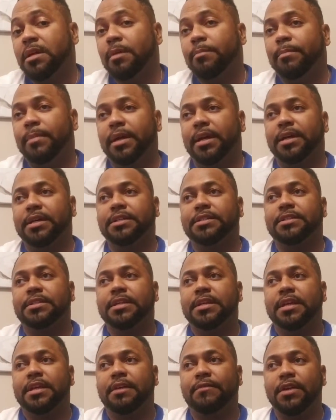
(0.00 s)
Because
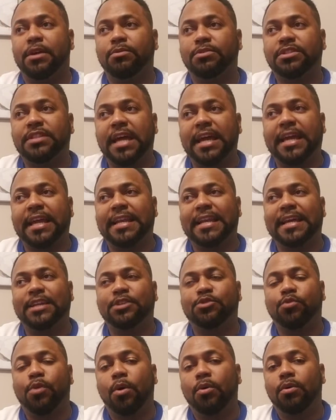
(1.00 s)
if he was taking that
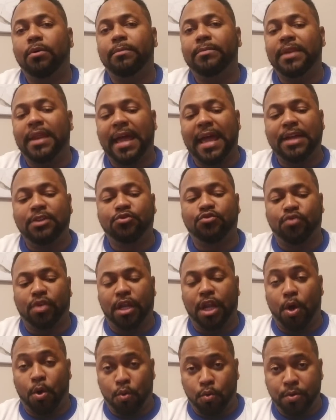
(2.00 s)

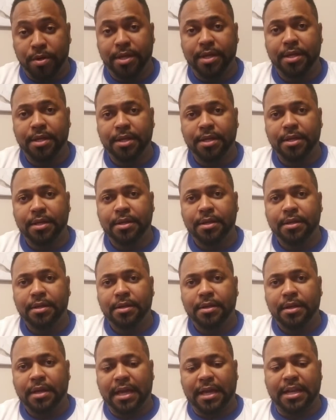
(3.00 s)
nandrolone,
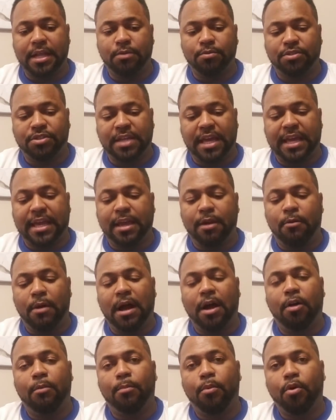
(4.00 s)
and he was taking
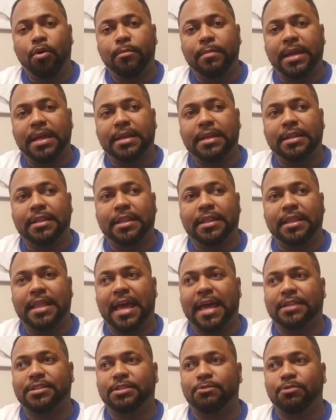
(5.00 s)
wild boar meat, and then
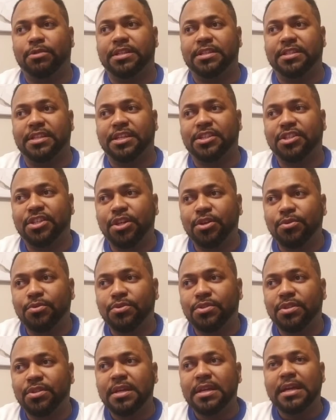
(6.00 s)
that was his
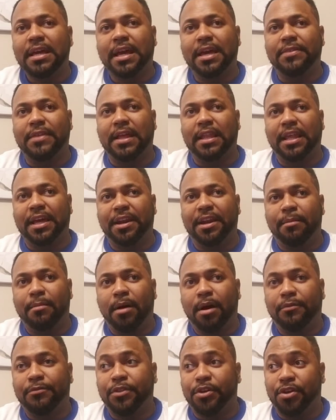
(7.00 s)
excuse, and they let him
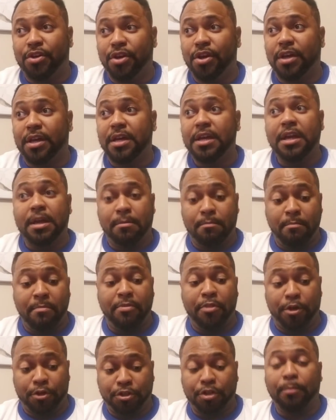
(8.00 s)
off the hook,
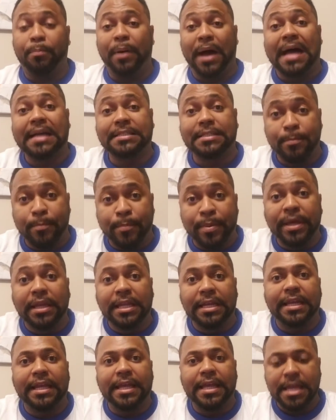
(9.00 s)
there's a
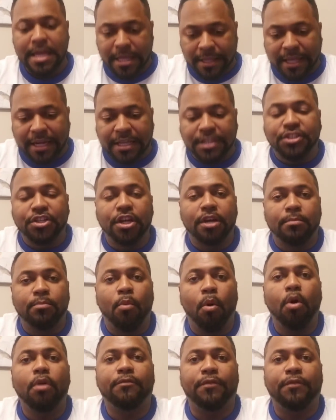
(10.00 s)
possibility that he took more